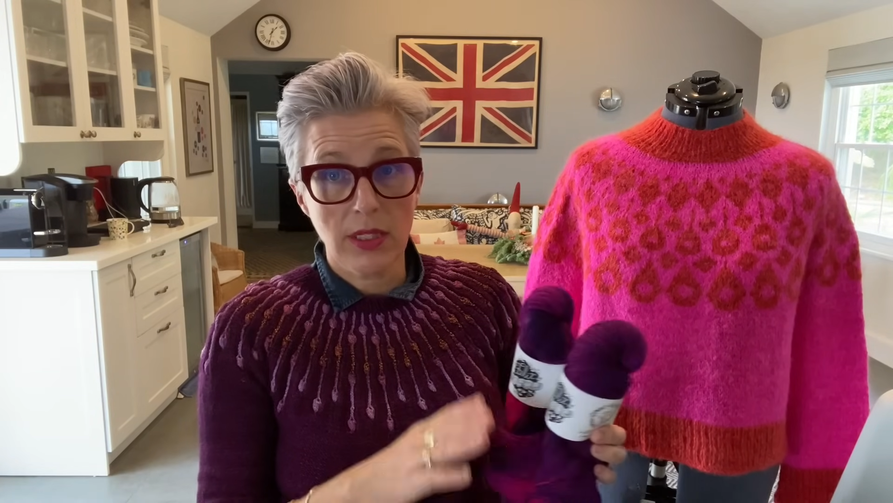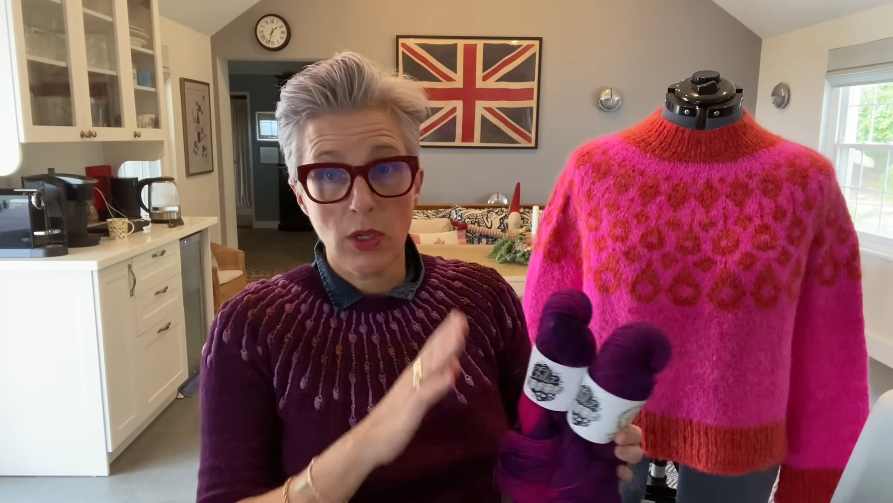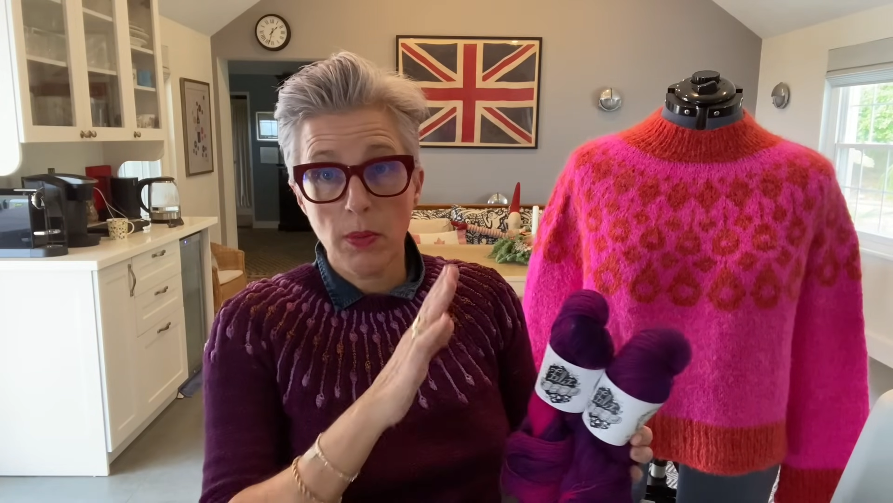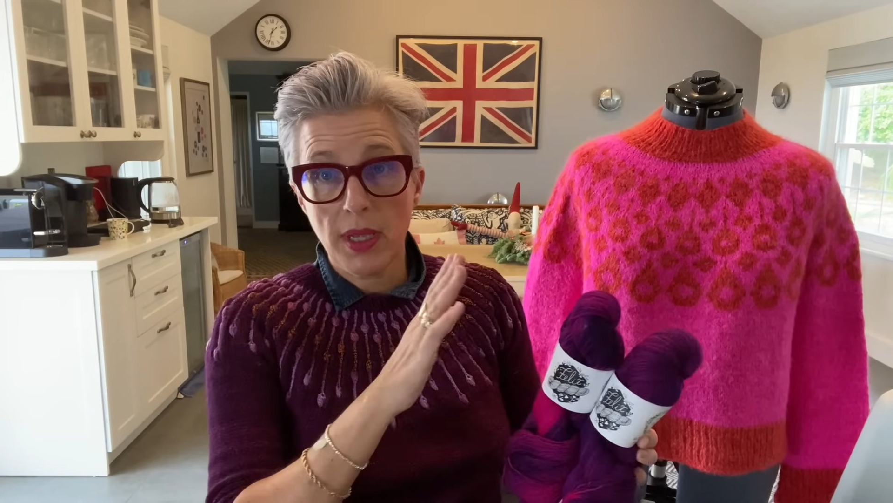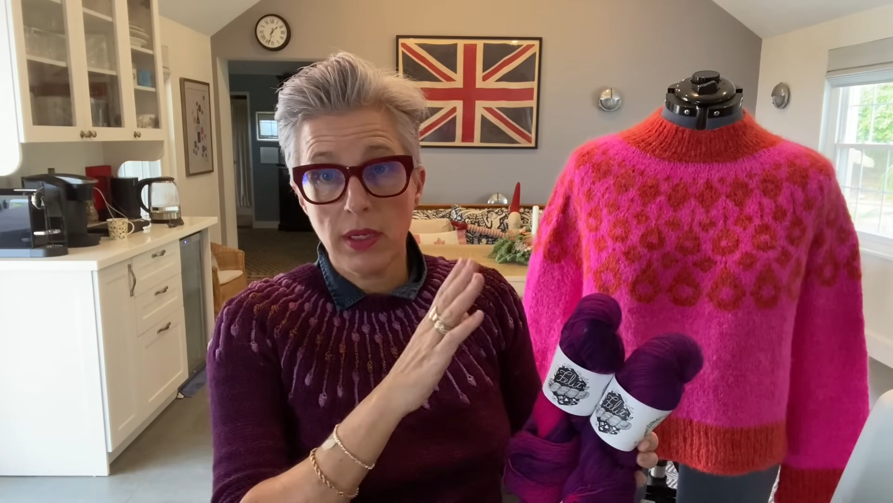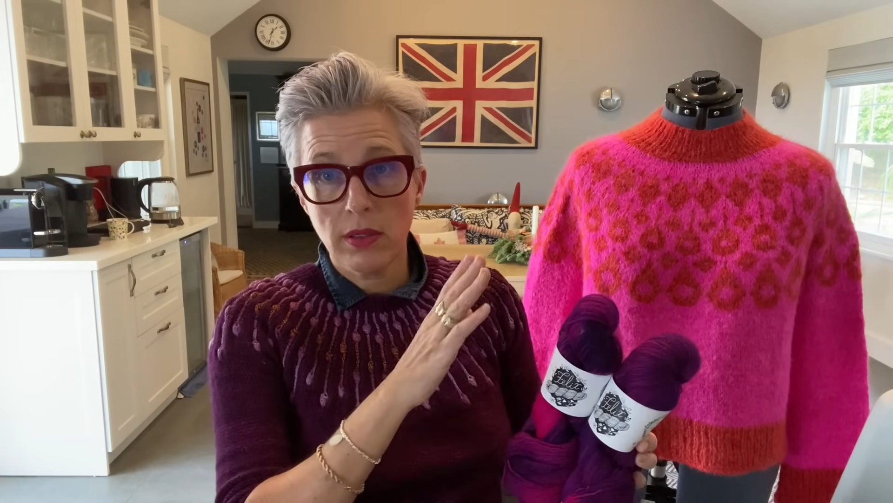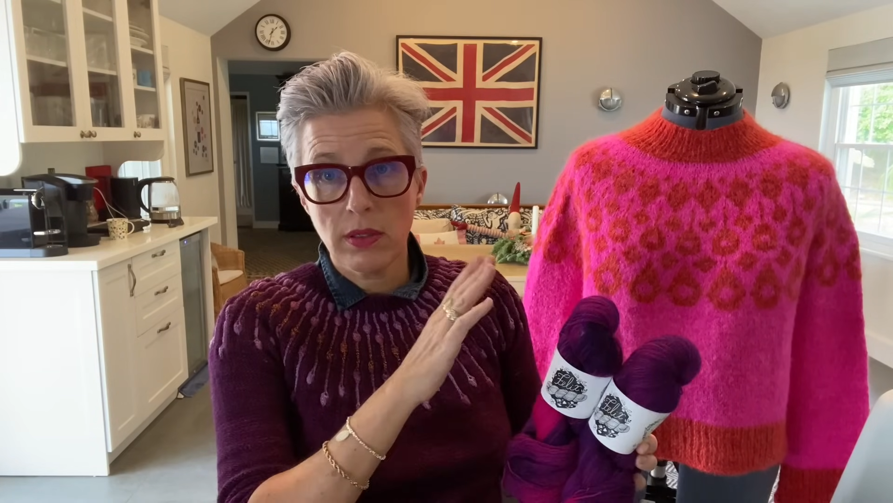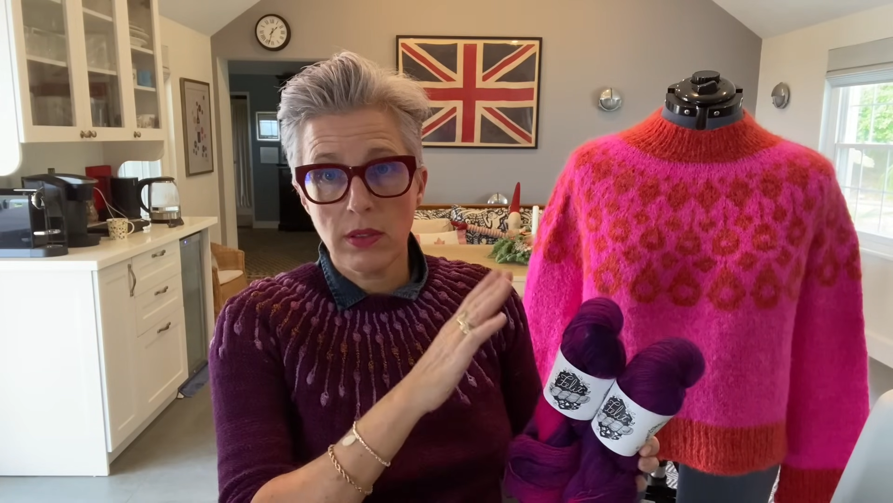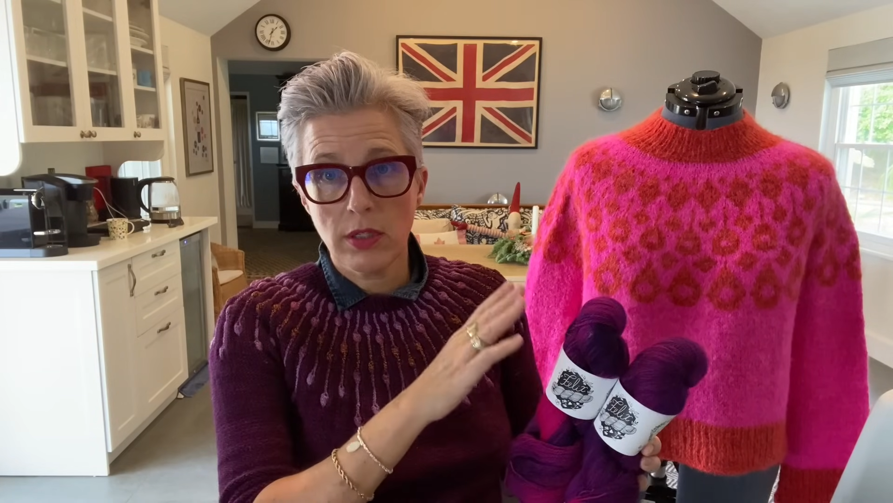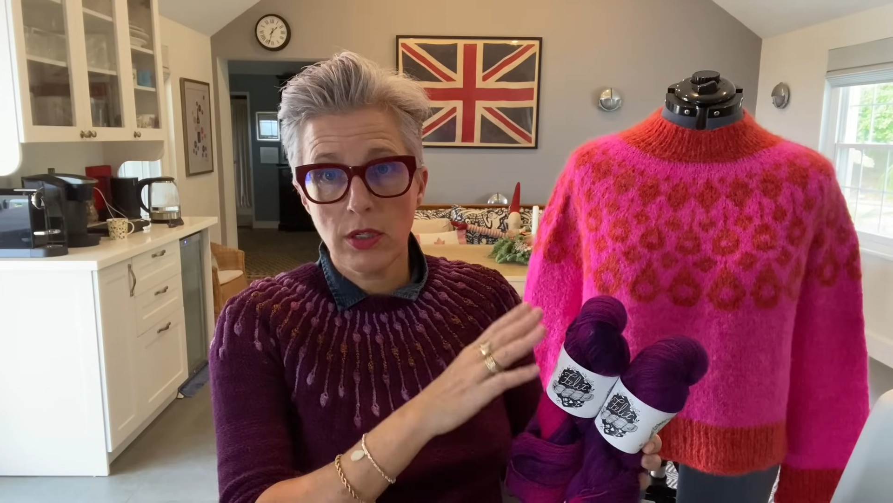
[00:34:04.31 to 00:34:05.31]
So it'll be in
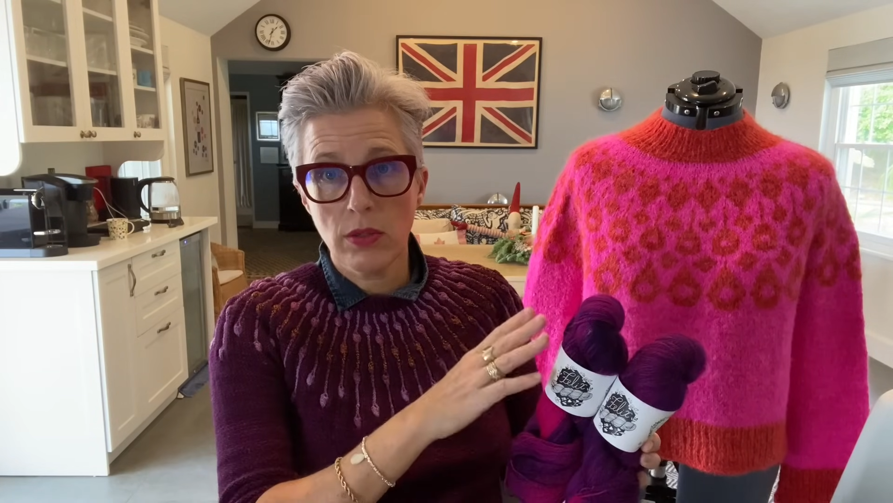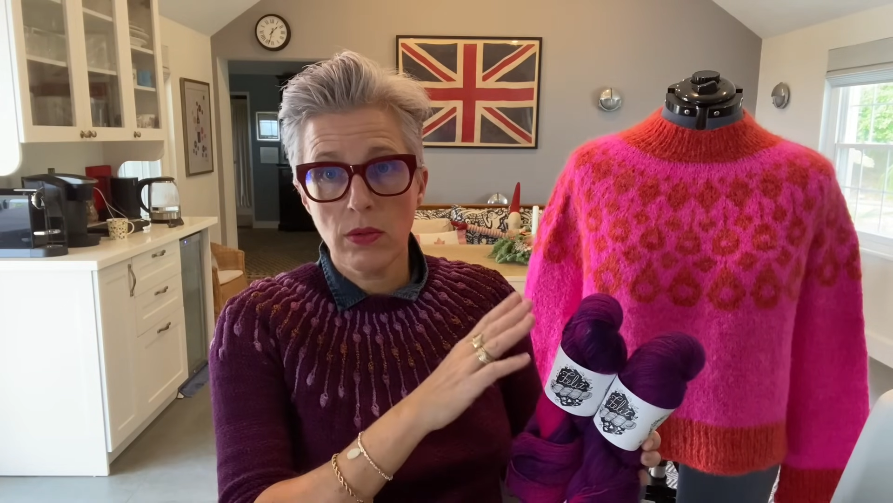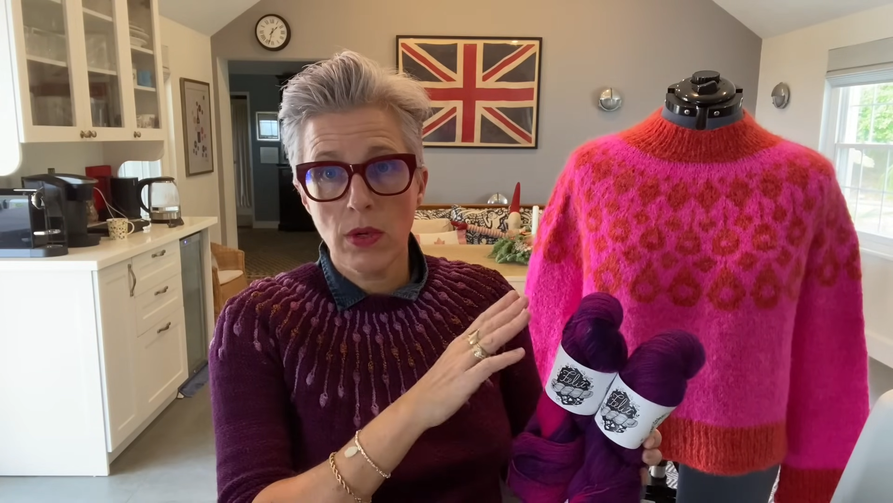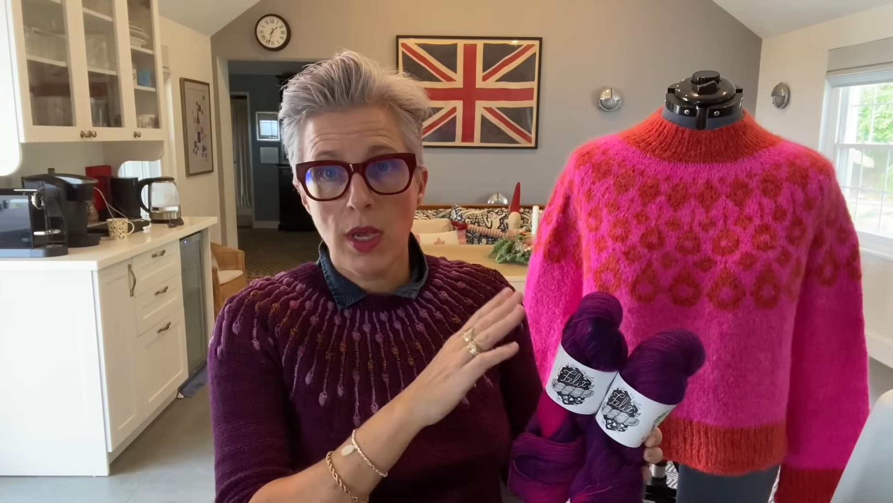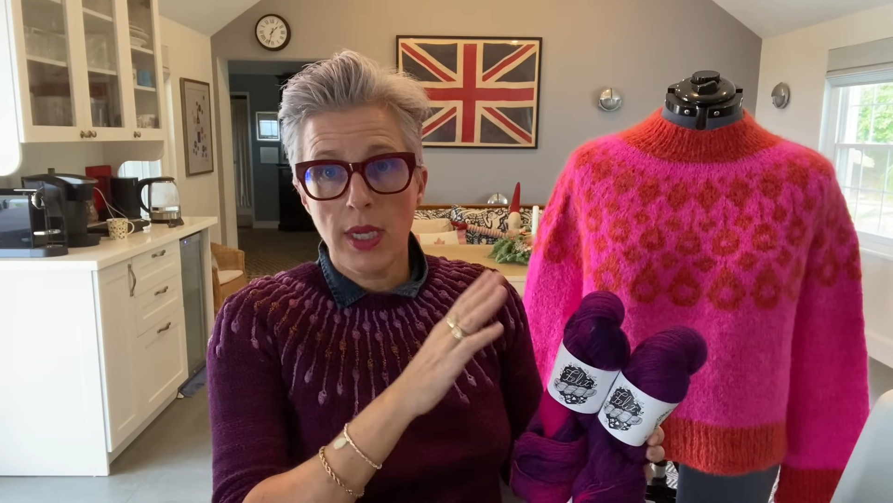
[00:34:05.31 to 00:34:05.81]
2